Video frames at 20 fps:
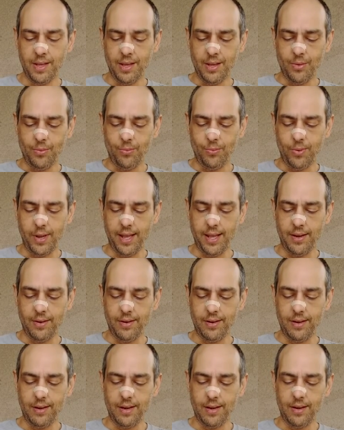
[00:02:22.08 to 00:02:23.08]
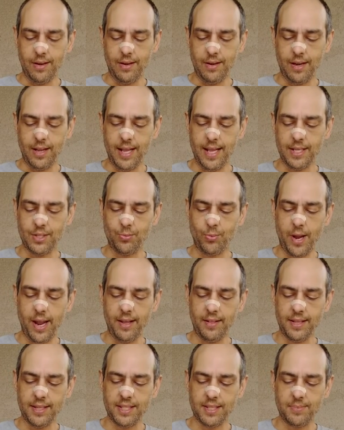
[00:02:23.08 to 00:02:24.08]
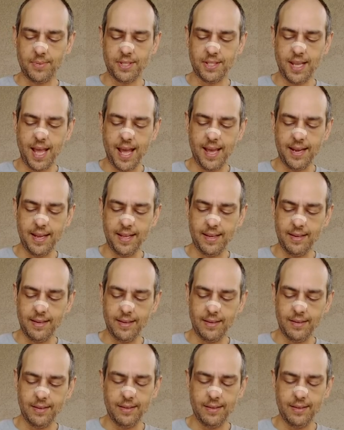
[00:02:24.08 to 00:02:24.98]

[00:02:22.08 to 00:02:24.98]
When his wailing subsided,